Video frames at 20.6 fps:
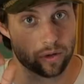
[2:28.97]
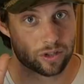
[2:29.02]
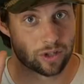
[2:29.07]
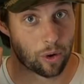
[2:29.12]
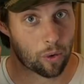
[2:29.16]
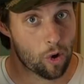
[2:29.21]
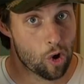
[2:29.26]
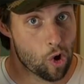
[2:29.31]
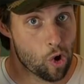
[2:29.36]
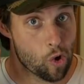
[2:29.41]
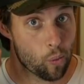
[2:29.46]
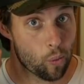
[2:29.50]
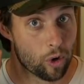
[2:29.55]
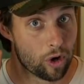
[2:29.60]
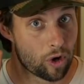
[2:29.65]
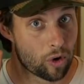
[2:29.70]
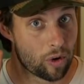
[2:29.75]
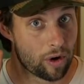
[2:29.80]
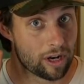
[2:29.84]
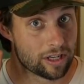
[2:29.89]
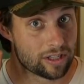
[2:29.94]
So
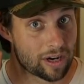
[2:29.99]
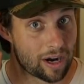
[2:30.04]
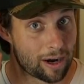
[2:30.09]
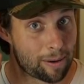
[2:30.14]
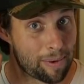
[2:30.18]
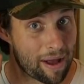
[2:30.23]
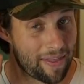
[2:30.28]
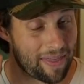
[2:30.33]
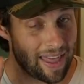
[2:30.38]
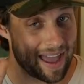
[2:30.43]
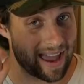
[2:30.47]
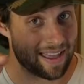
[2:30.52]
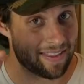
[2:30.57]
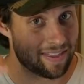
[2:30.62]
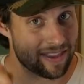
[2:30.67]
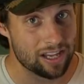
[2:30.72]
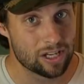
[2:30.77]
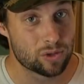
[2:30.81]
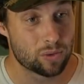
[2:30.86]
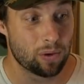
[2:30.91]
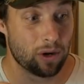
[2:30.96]
we're going to talk about that in
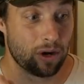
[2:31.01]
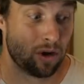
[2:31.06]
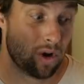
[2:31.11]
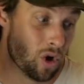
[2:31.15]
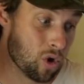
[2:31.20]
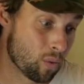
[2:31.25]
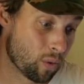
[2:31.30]
this one.